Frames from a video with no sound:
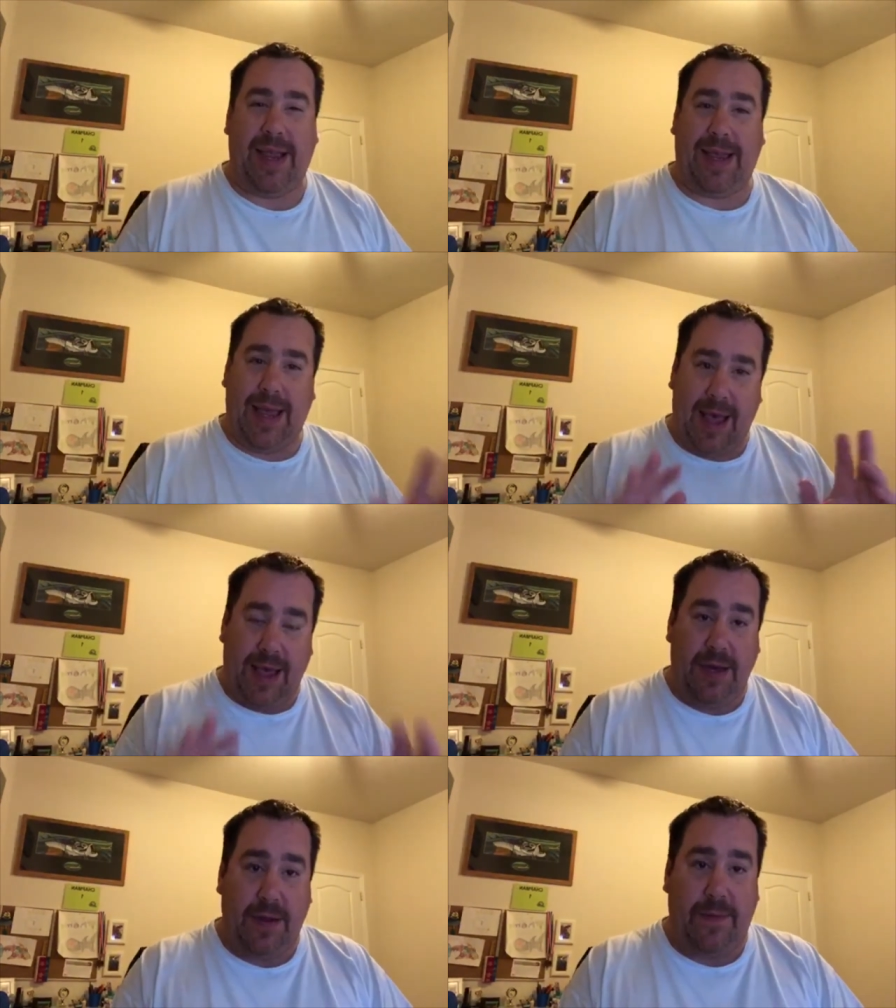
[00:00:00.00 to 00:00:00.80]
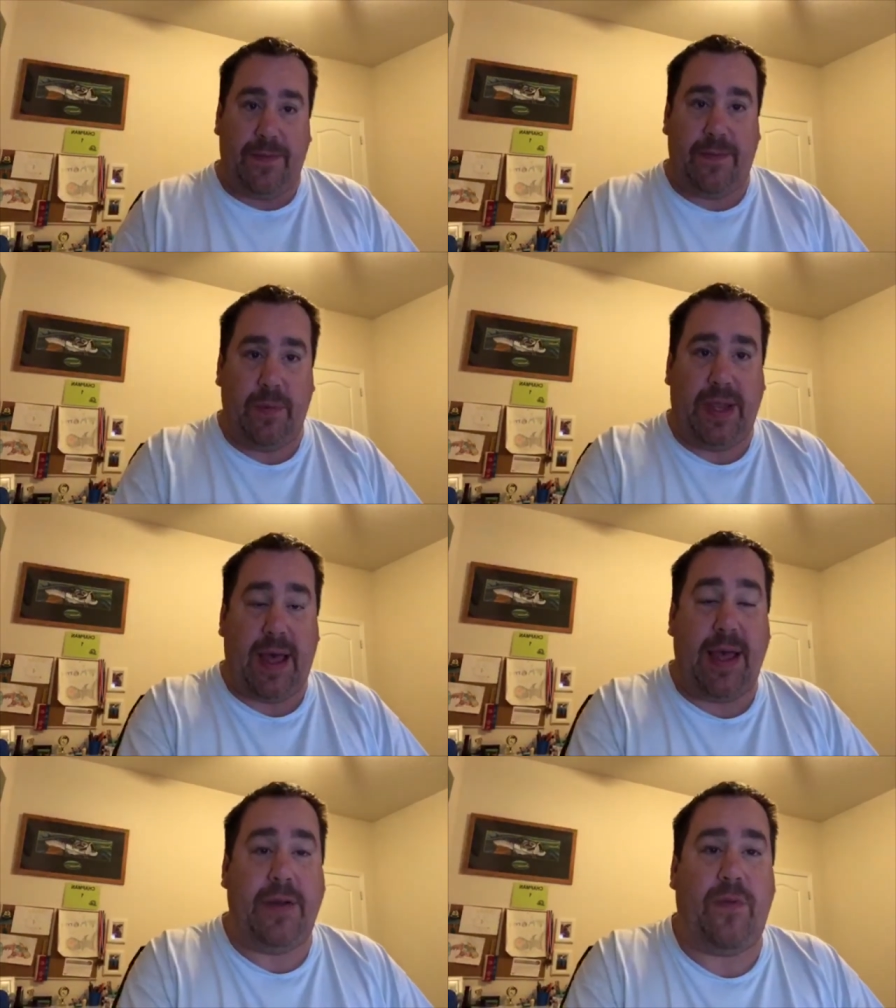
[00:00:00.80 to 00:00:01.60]
We kind of
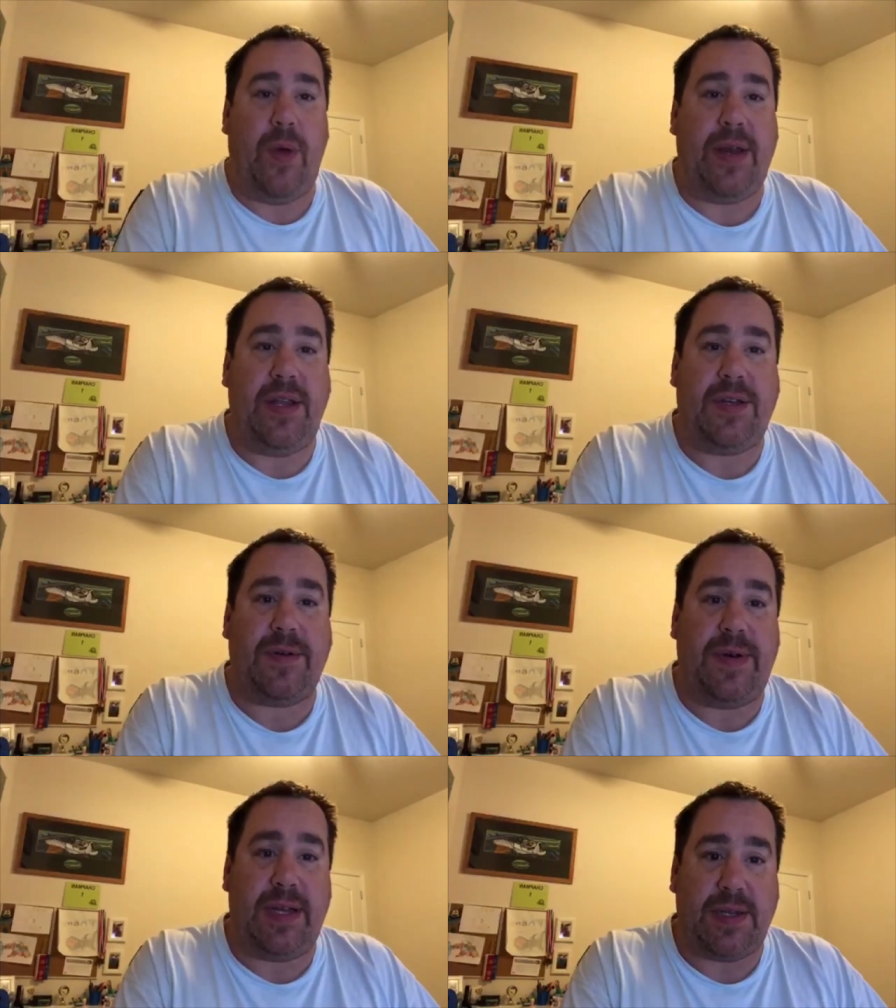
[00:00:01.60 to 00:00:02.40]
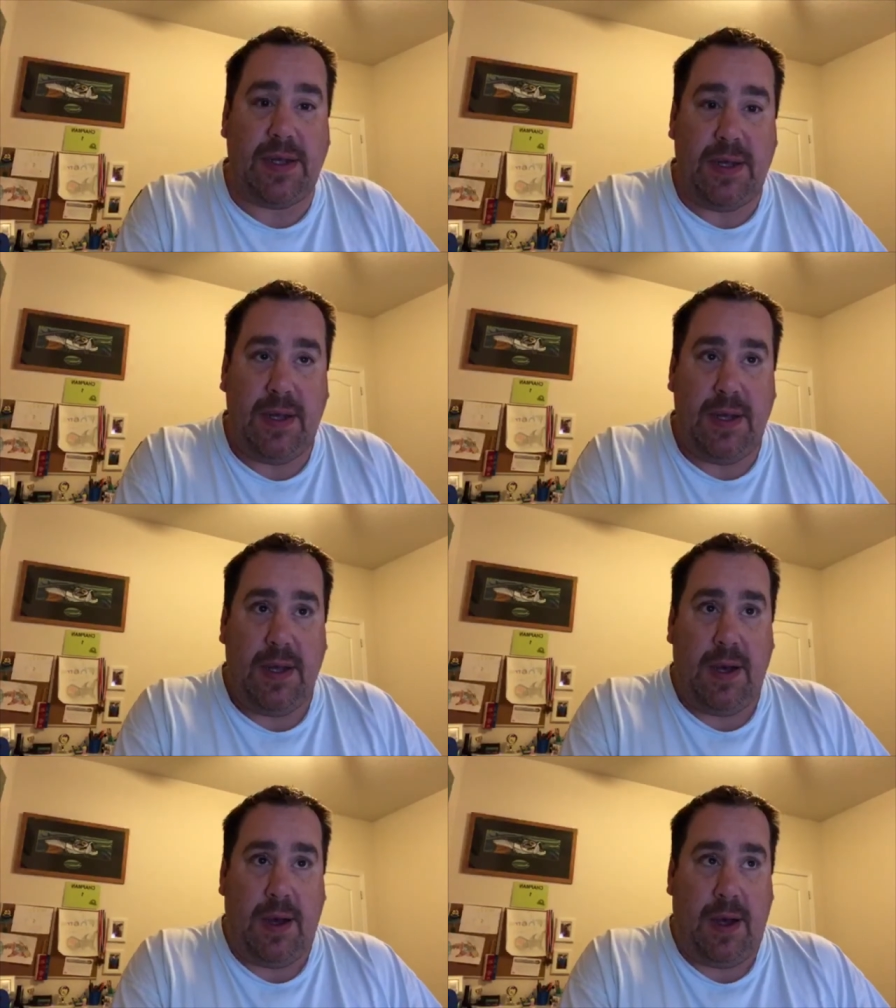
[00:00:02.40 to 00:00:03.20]
went into it
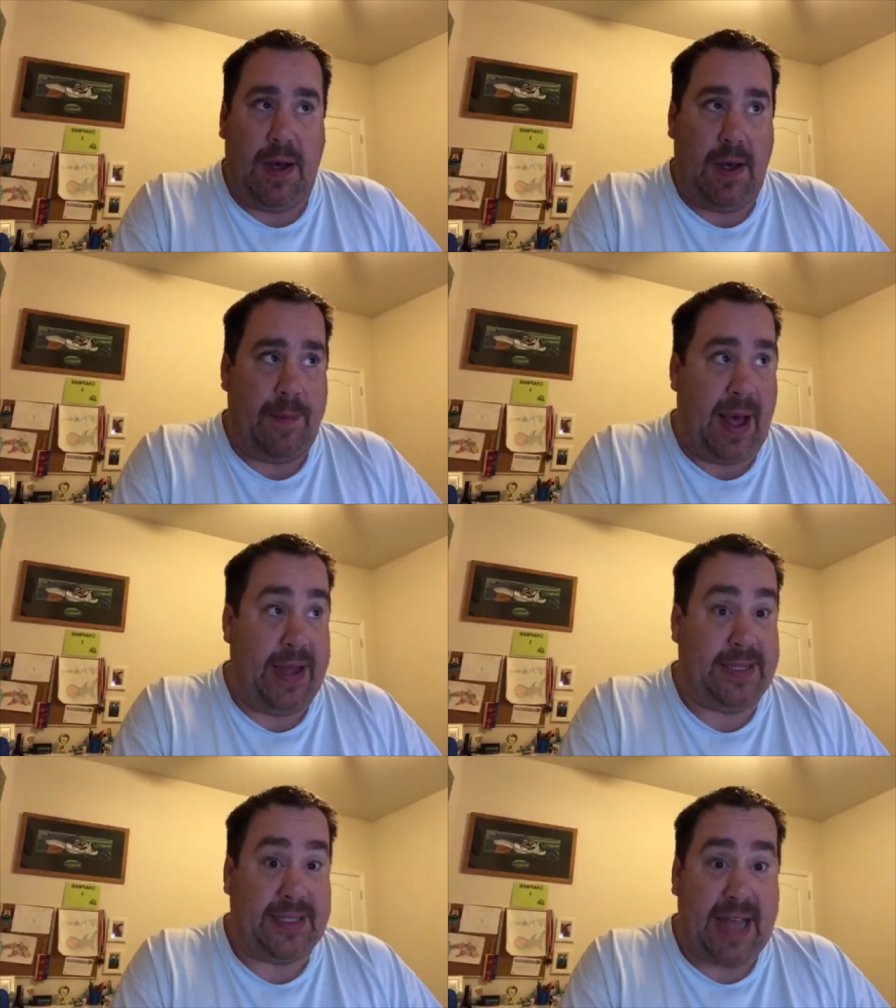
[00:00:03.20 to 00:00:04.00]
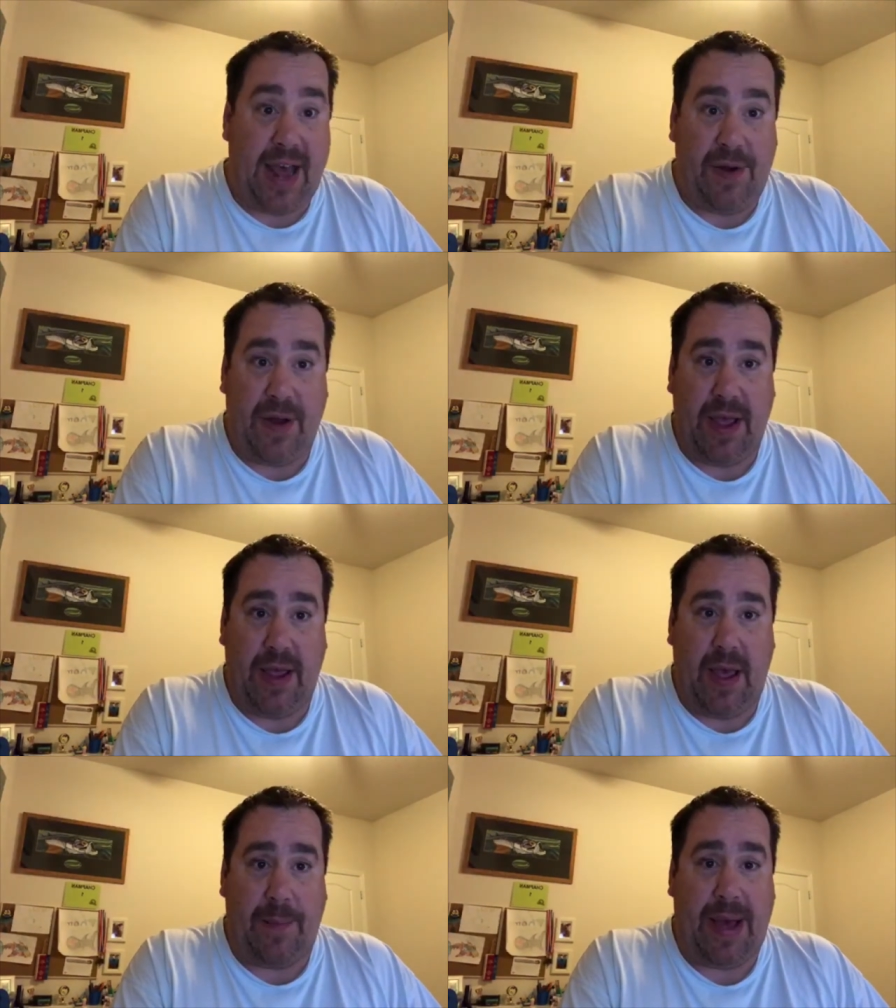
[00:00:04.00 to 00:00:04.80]
on
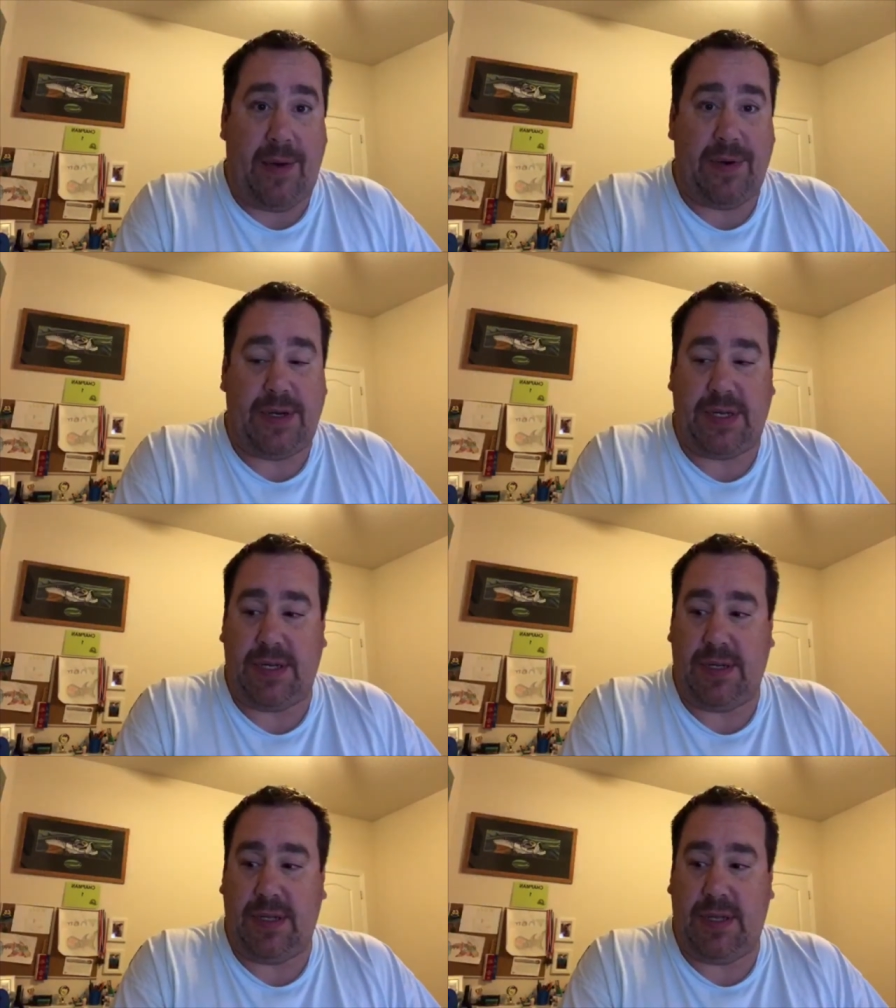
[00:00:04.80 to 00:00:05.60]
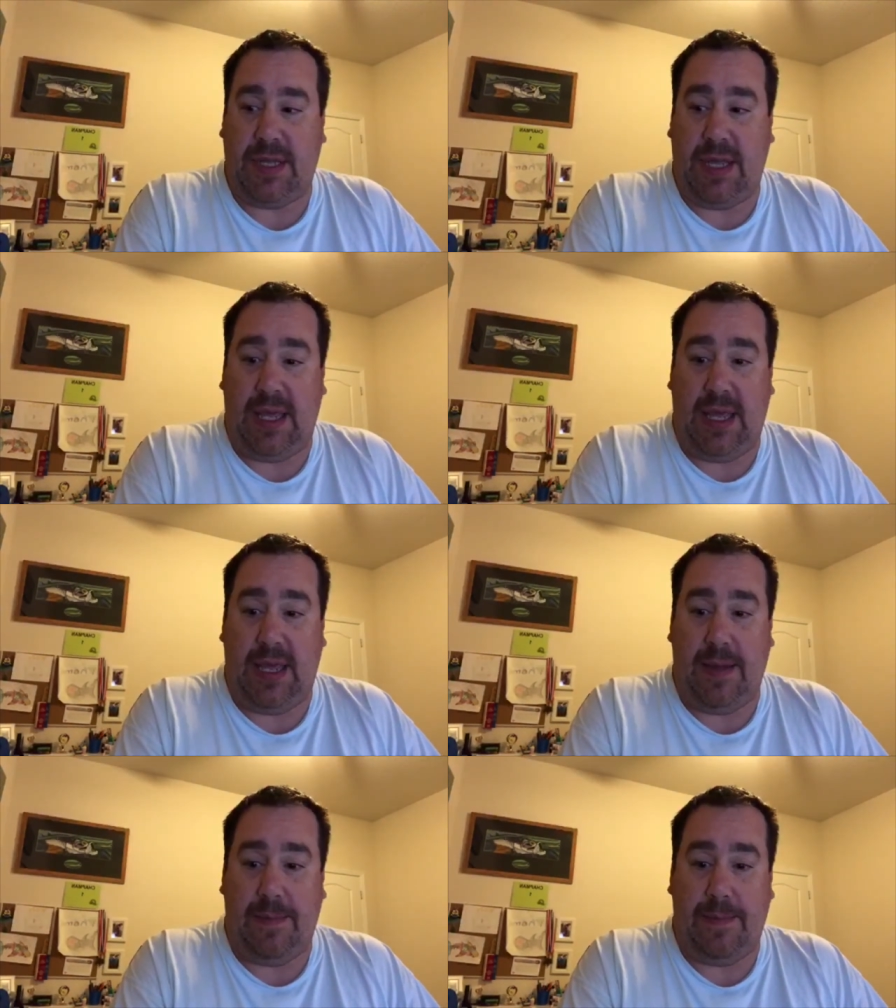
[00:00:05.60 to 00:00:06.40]
Saturday about
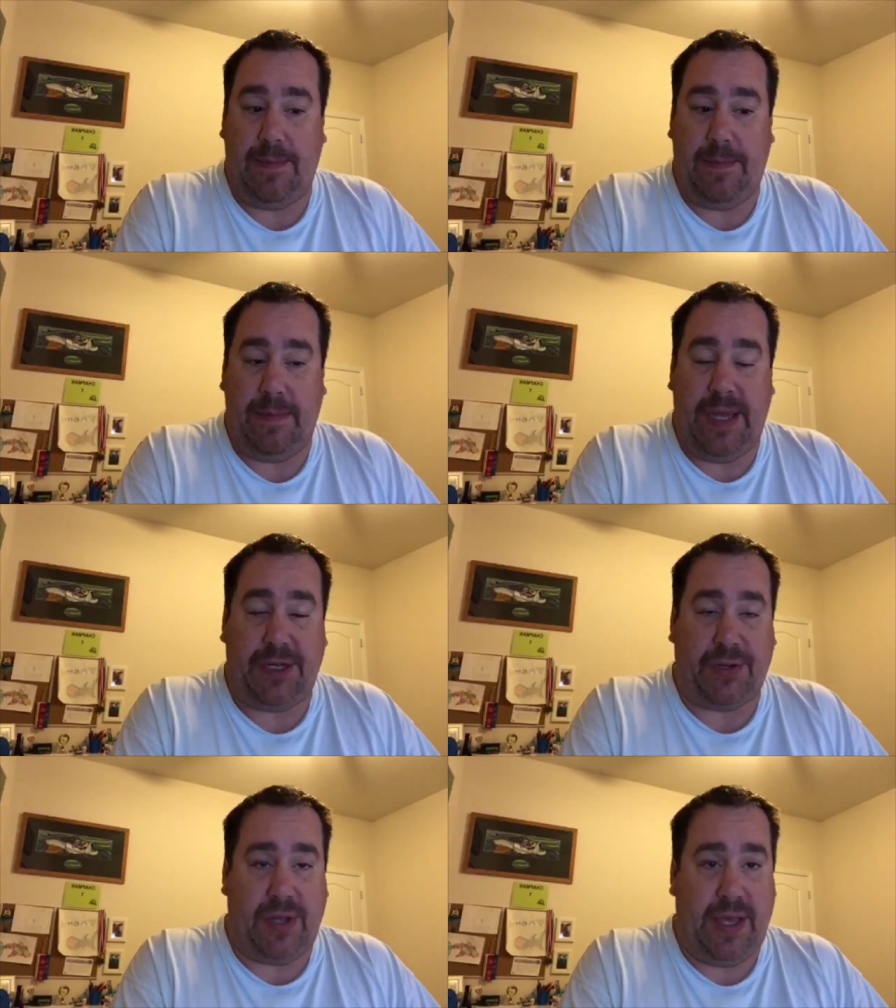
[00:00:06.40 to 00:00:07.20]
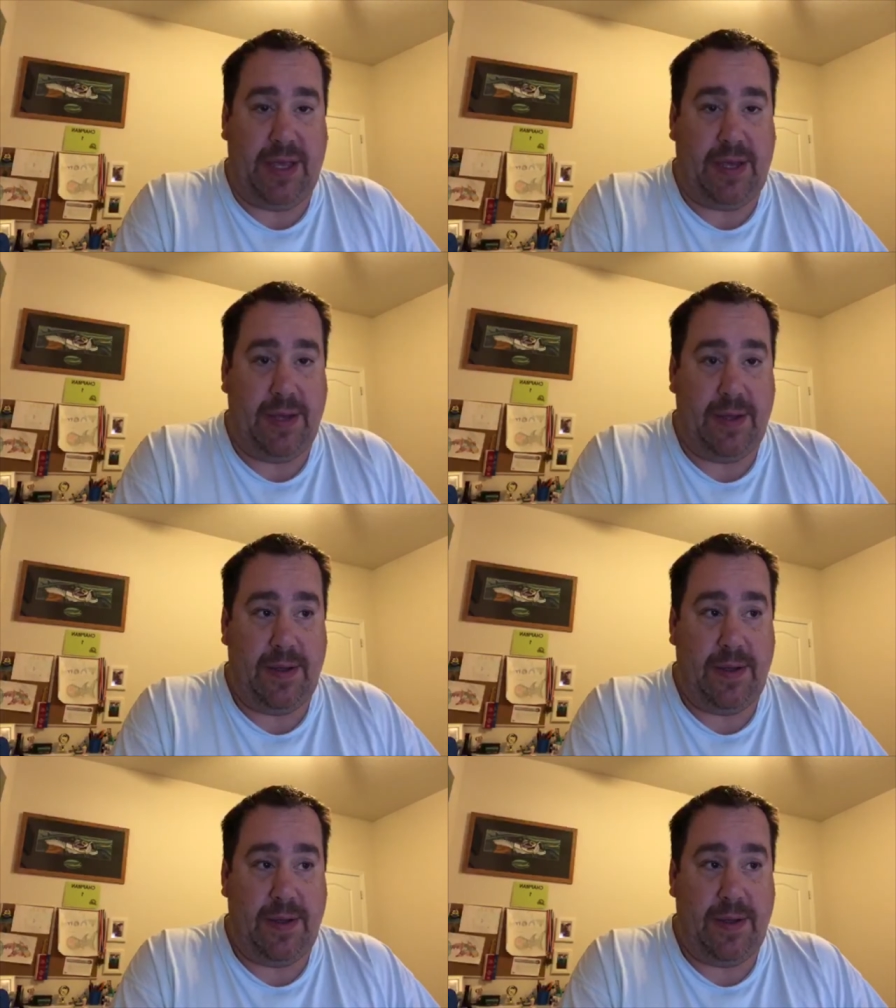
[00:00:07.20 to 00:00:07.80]
the Major League